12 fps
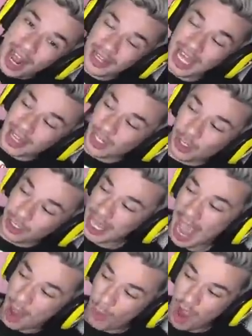on that little
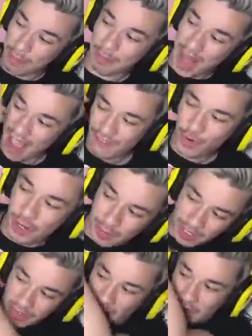catwalk platform
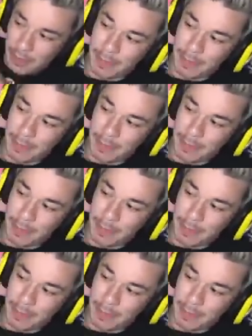on the